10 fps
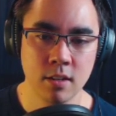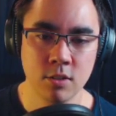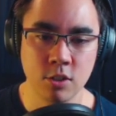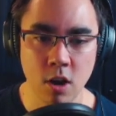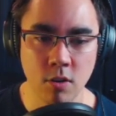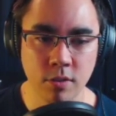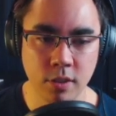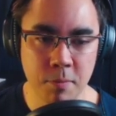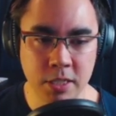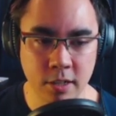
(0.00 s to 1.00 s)
so
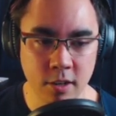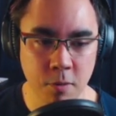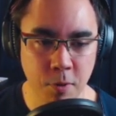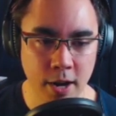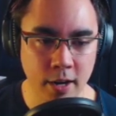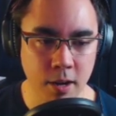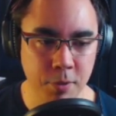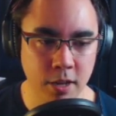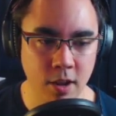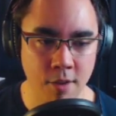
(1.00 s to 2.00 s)
the material breakup
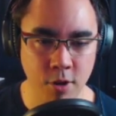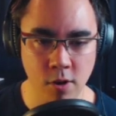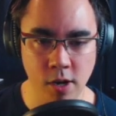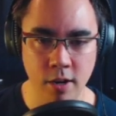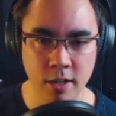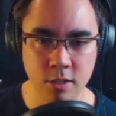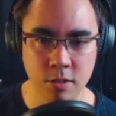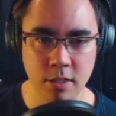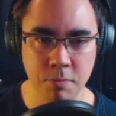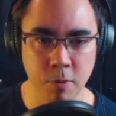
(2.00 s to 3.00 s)
that you have going on here
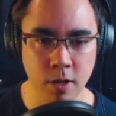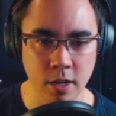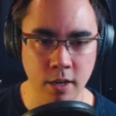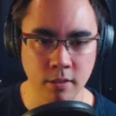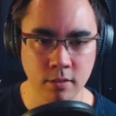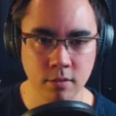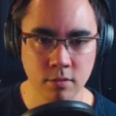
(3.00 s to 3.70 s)
is pretty good.